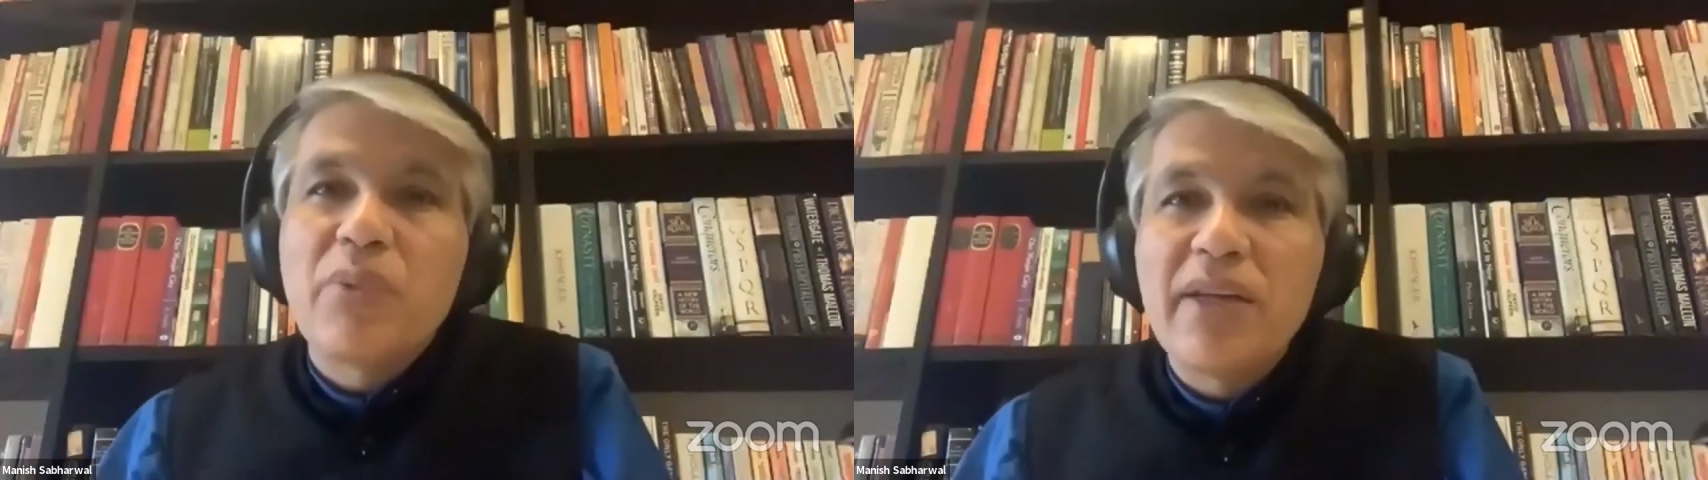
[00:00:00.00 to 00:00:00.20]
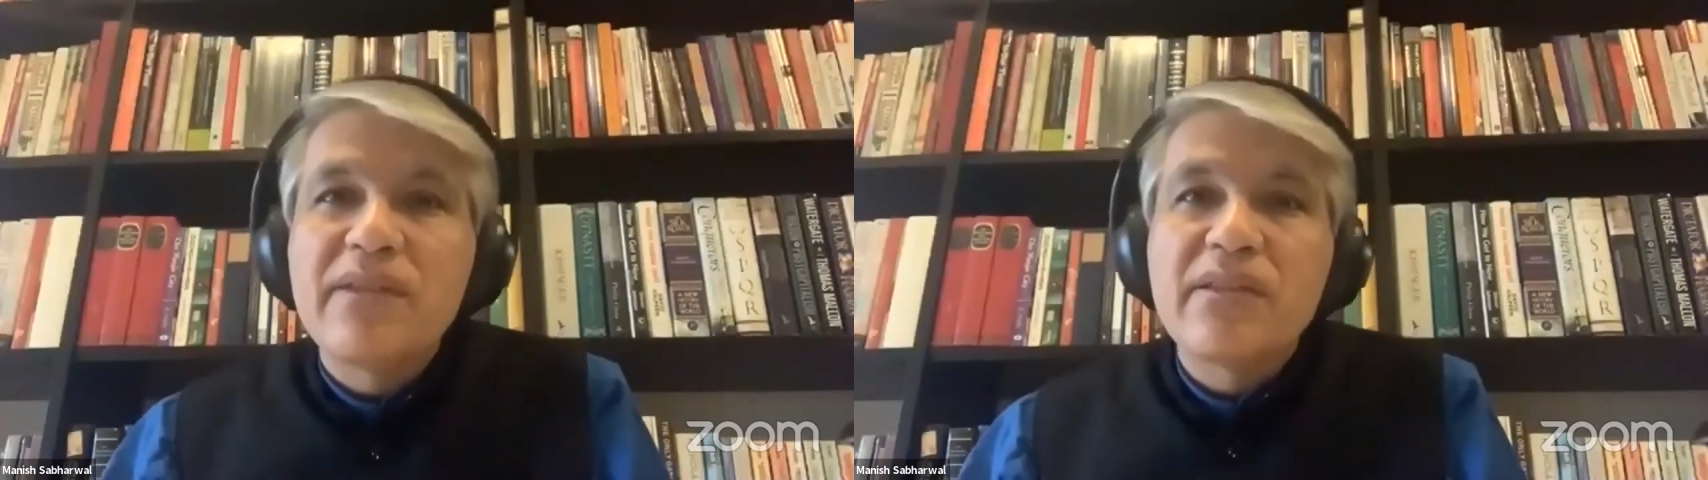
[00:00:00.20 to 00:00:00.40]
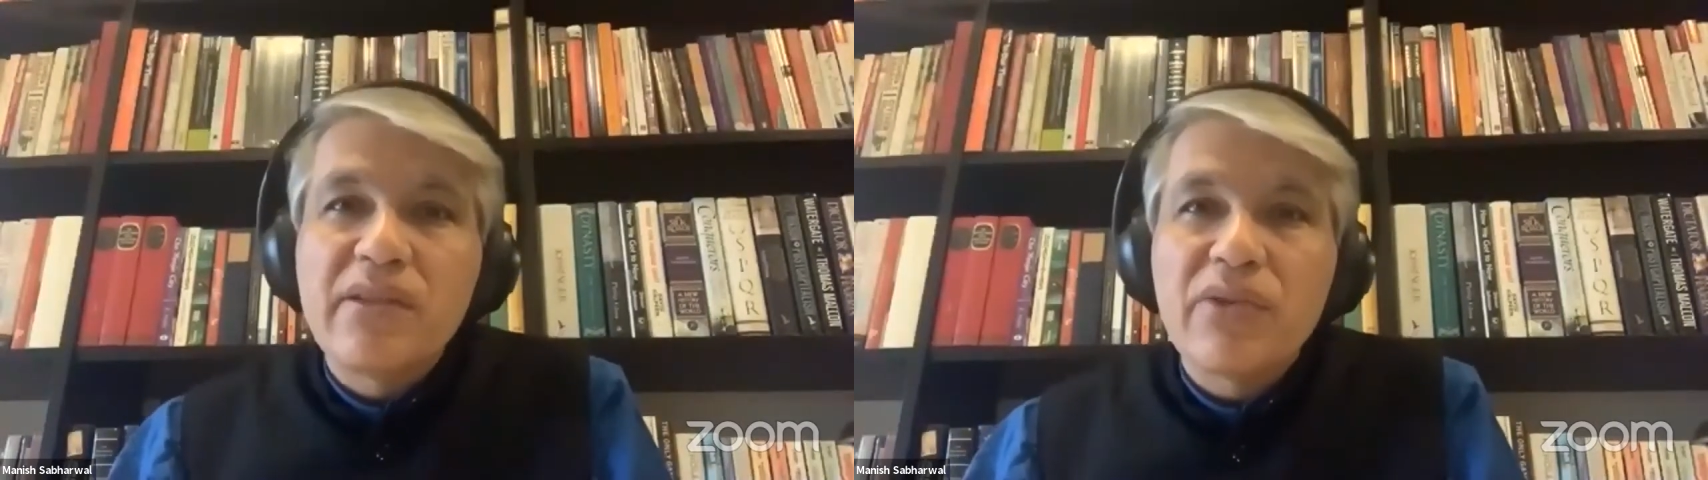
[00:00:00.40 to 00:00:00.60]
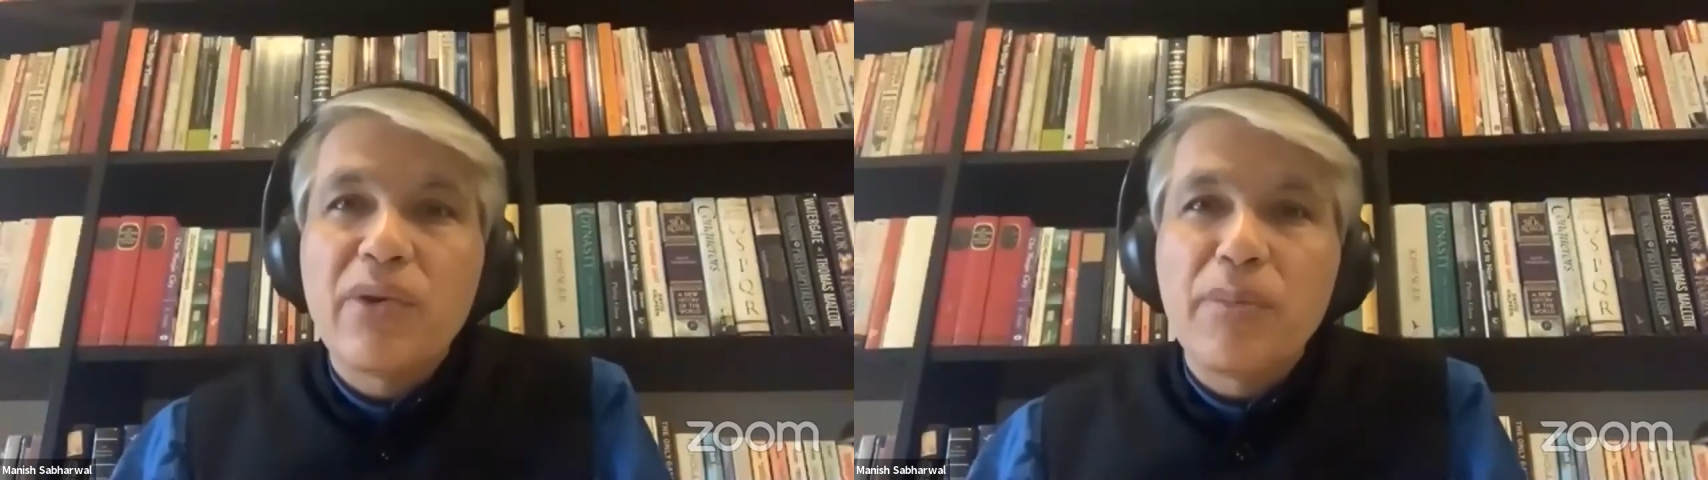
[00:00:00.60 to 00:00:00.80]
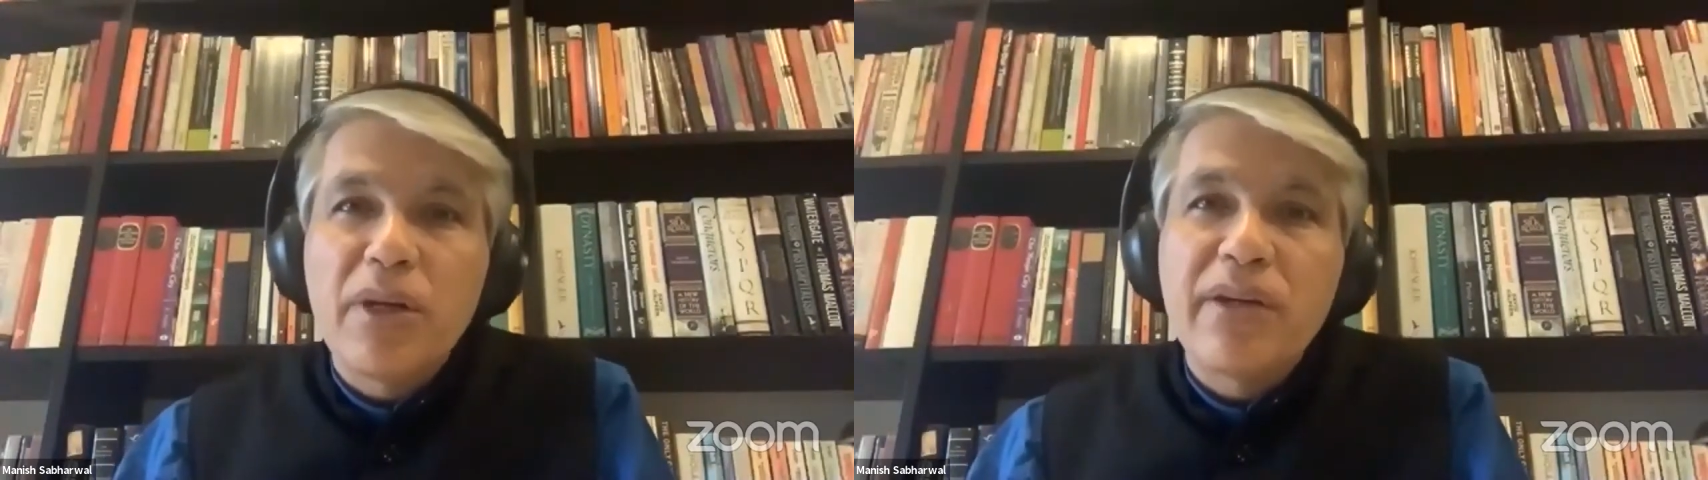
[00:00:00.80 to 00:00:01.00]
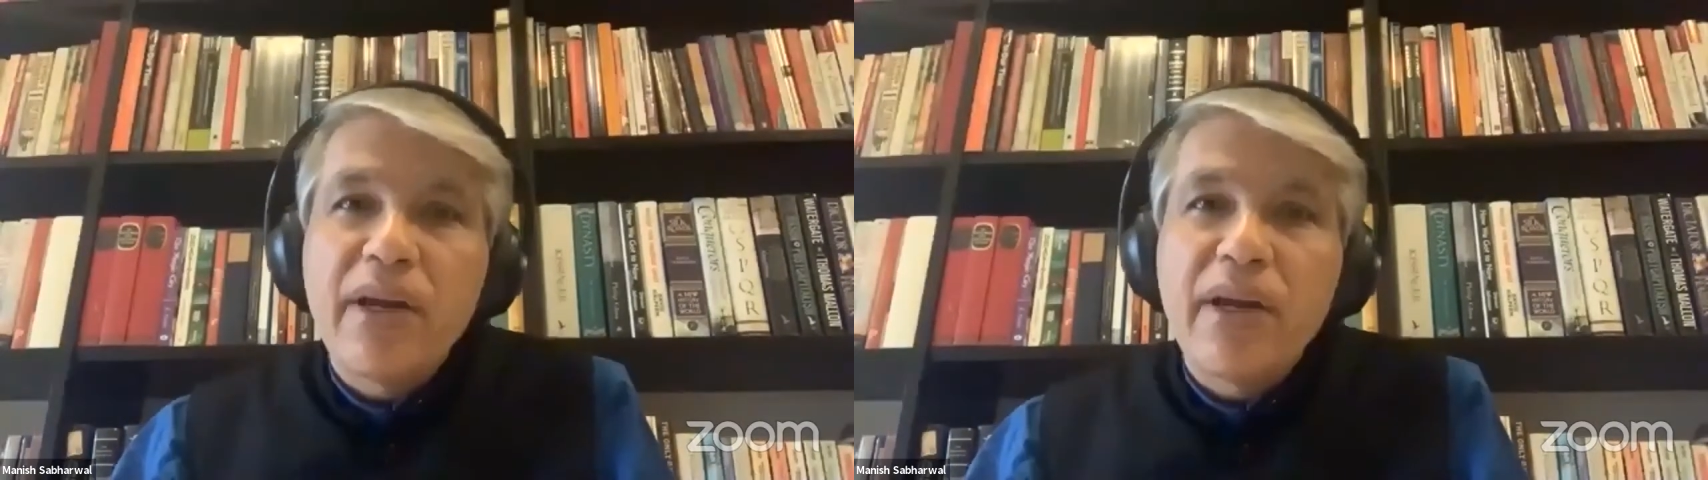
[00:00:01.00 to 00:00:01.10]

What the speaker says: why 63 million